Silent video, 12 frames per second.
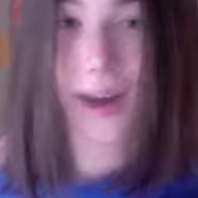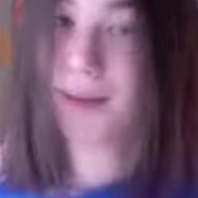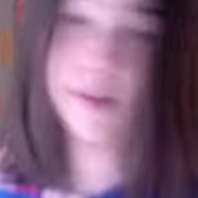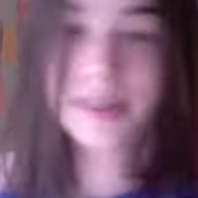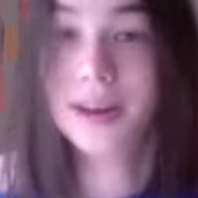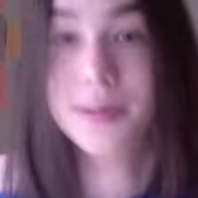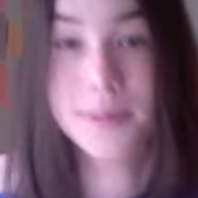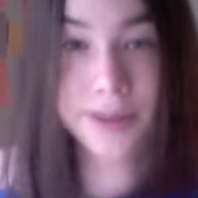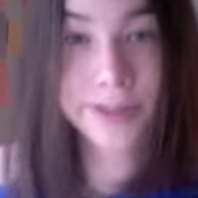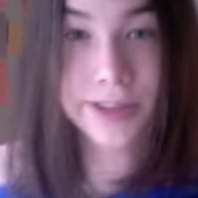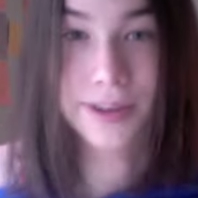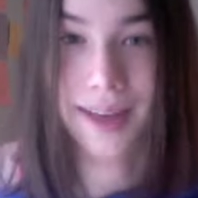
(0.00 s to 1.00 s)
I'm a tall
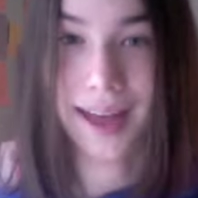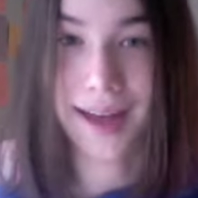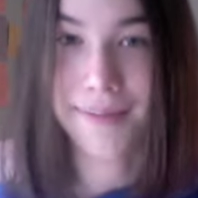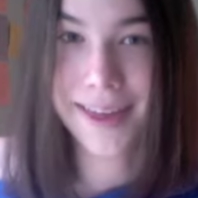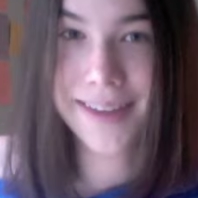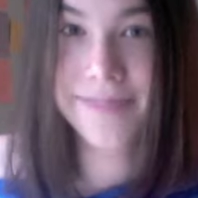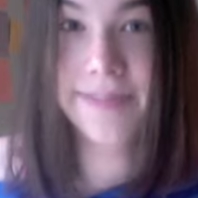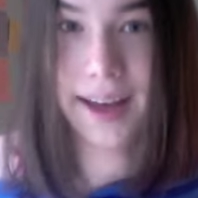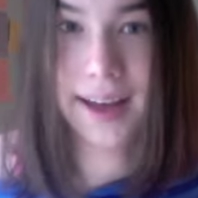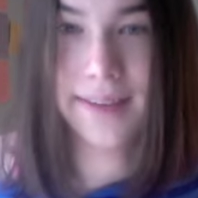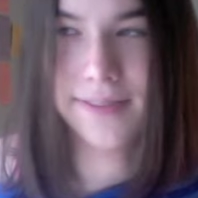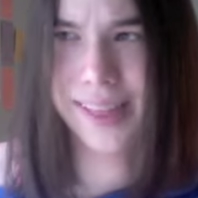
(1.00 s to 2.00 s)
person, okay? I'm like
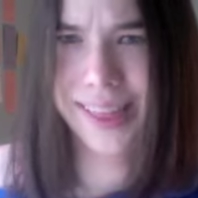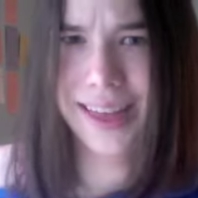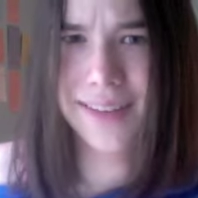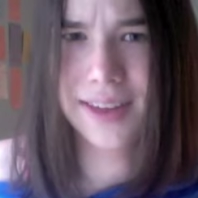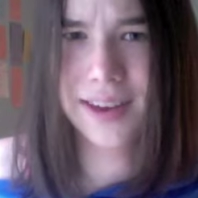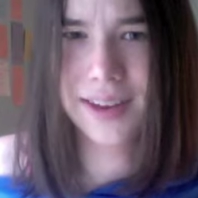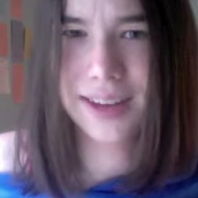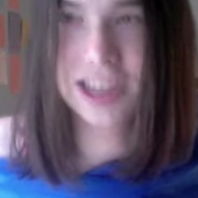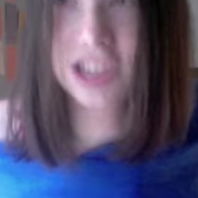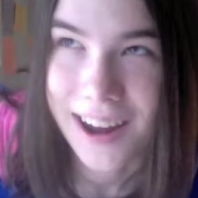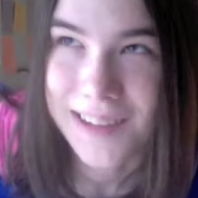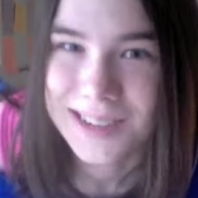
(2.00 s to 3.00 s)

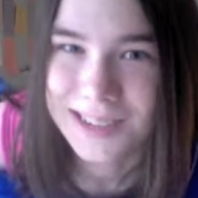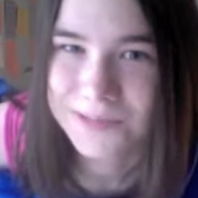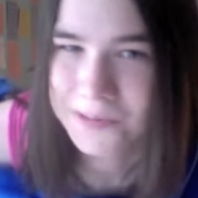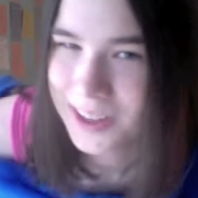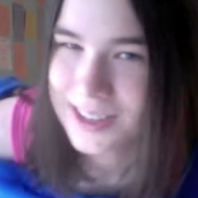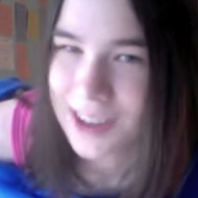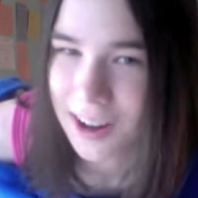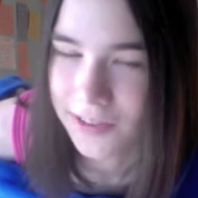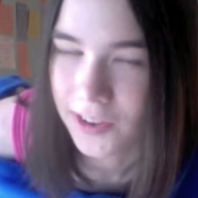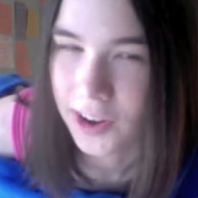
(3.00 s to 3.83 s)
5'11"-ish, which is really tall for a